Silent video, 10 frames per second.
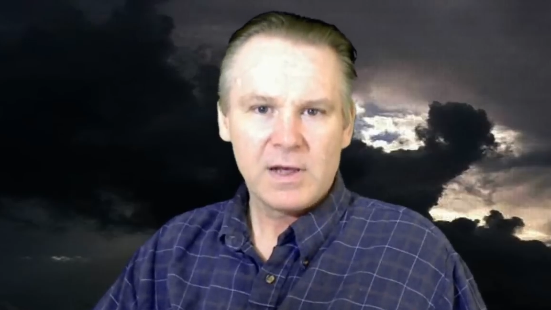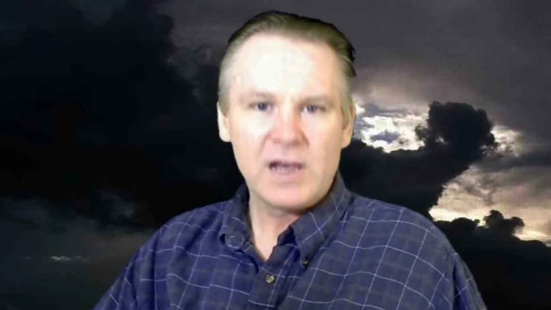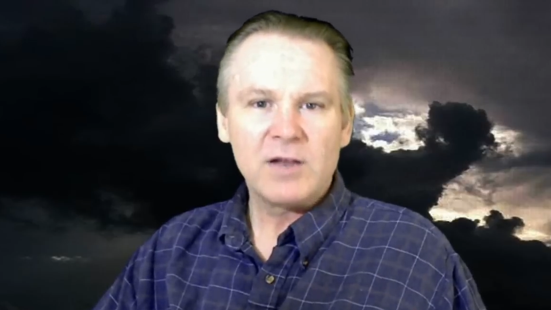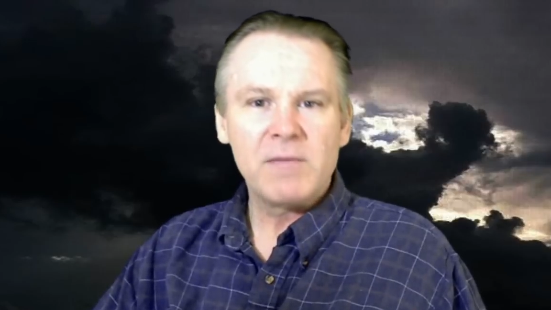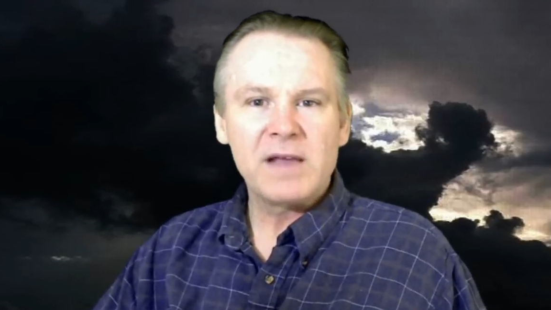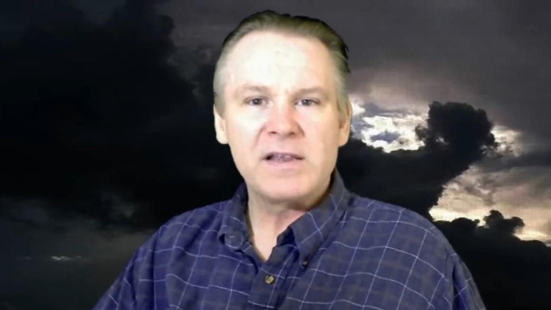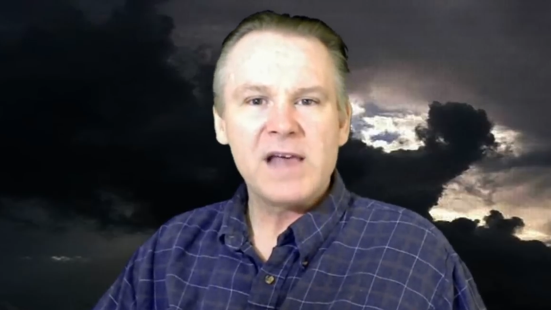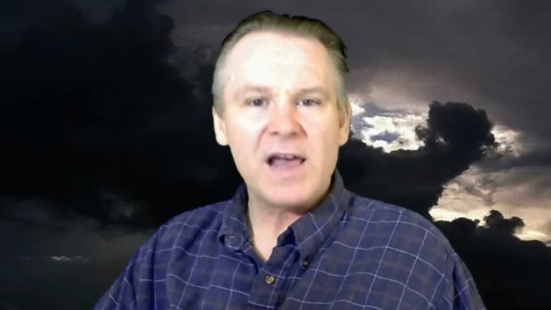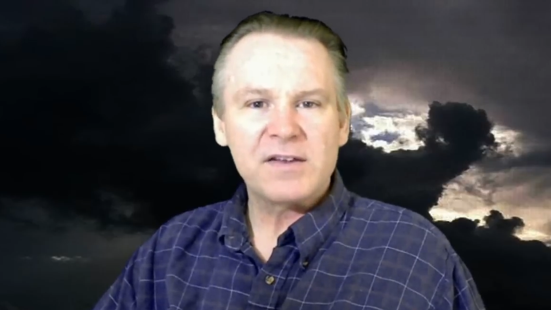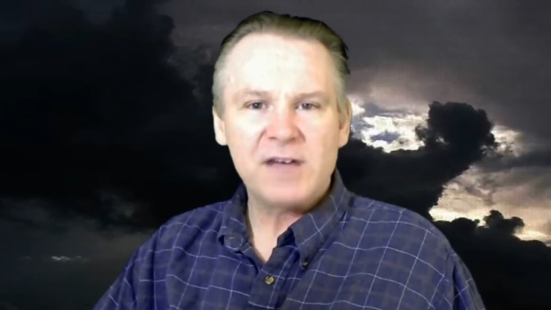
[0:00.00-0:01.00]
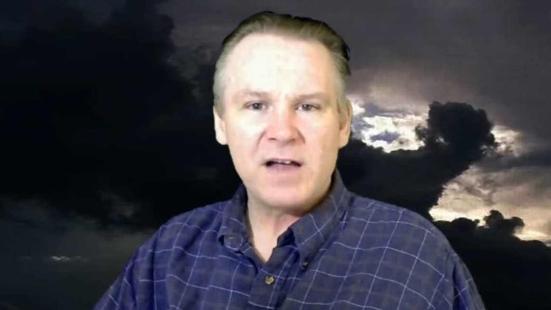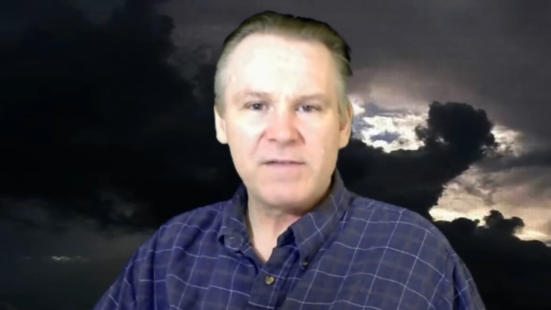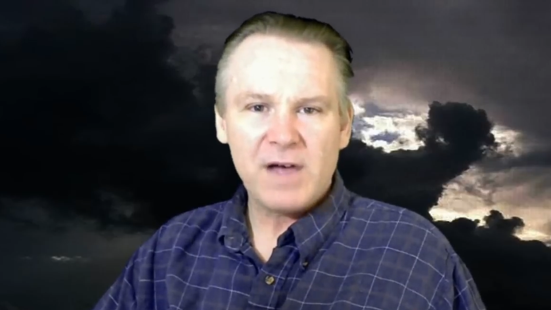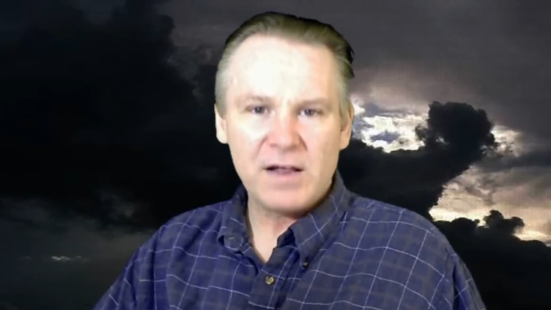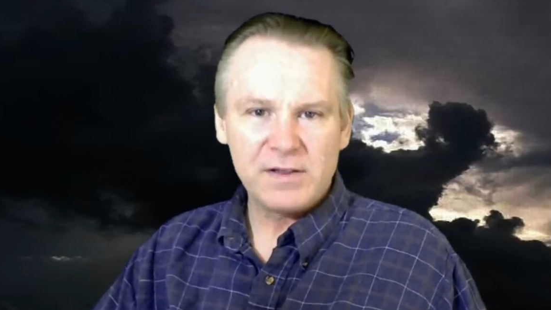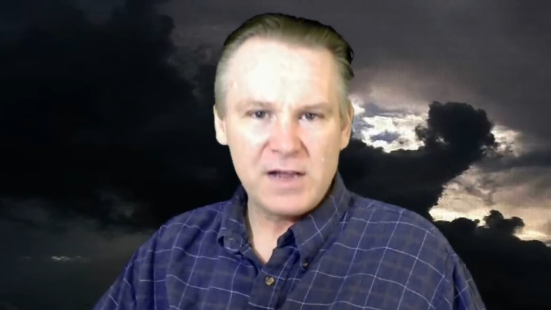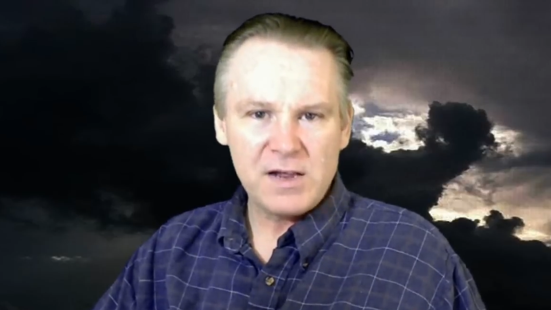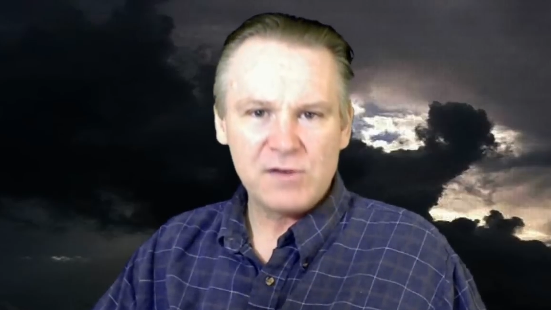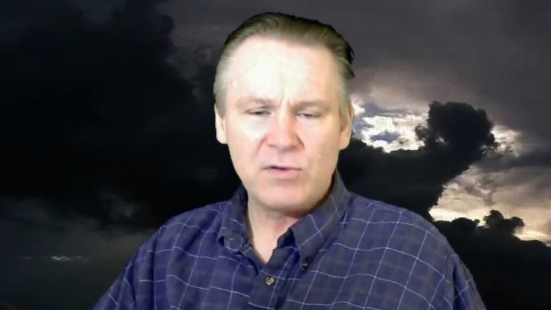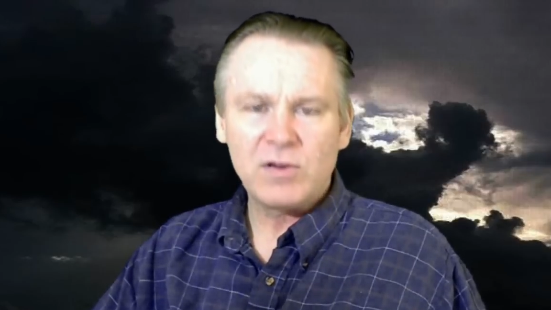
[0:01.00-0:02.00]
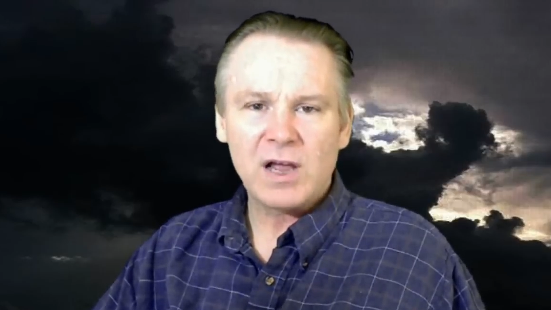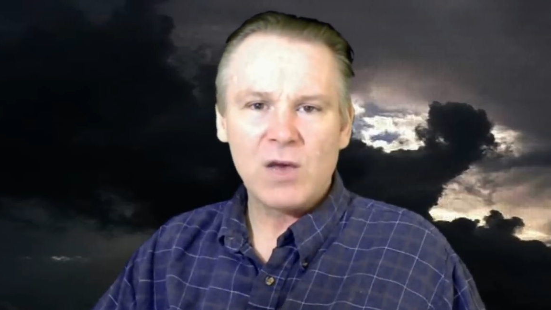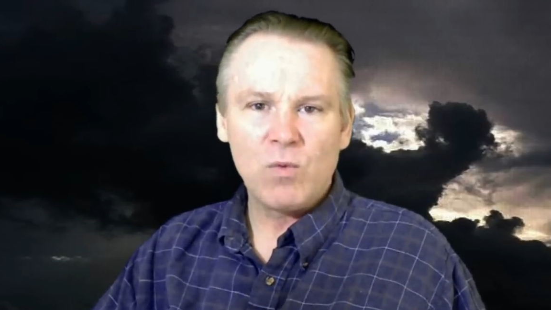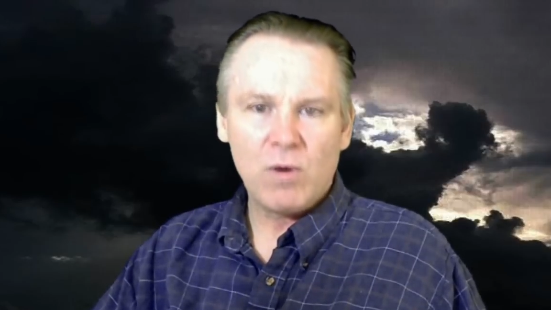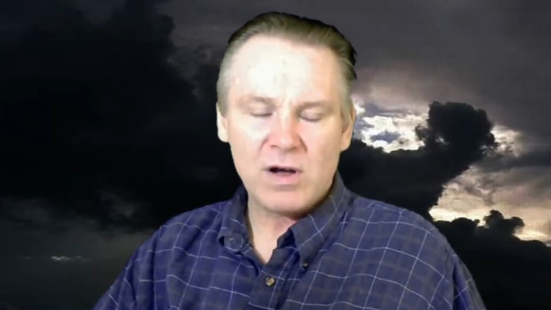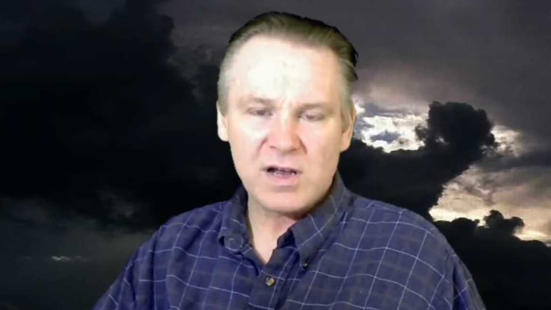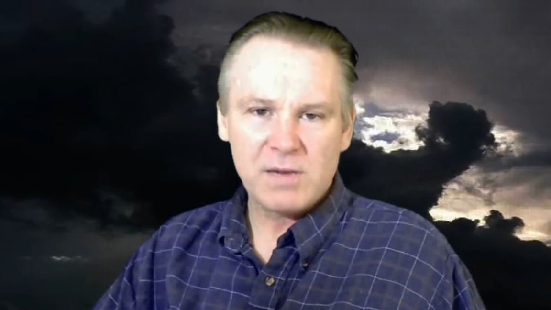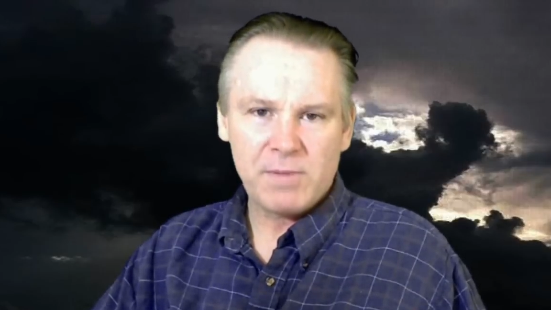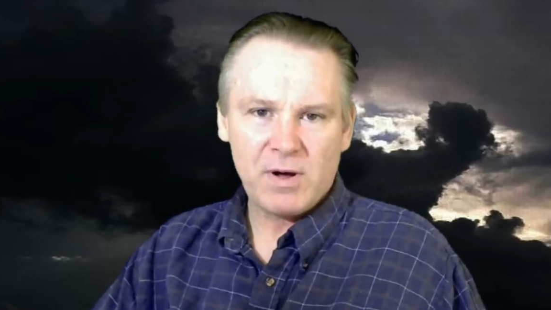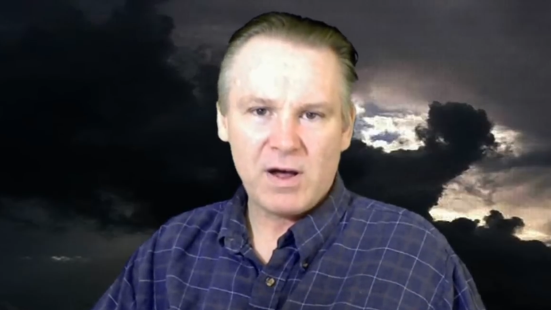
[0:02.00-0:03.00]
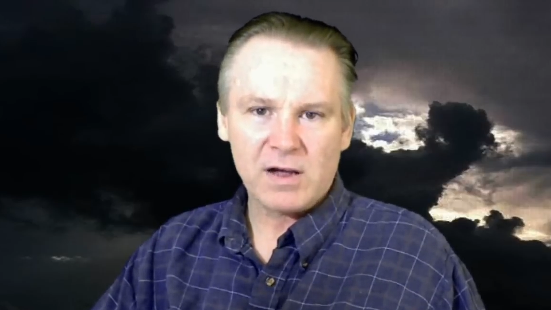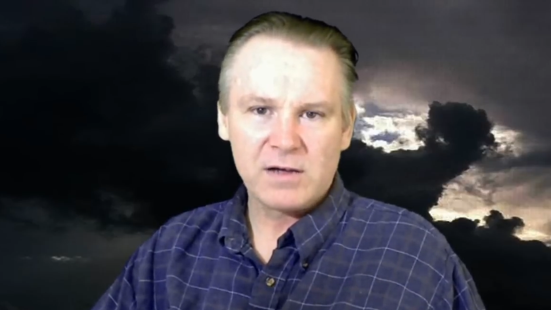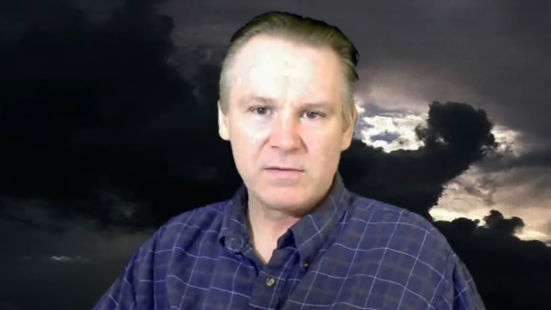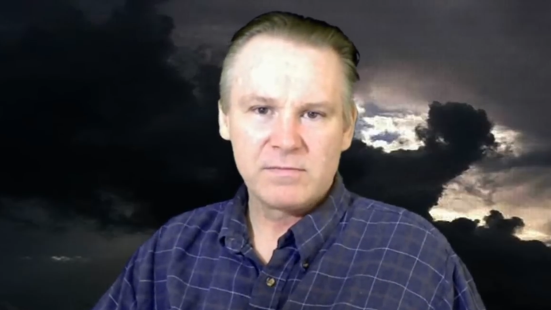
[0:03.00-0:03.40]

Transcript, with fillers: It'll make the Exxon Valdez look like a walk in the park.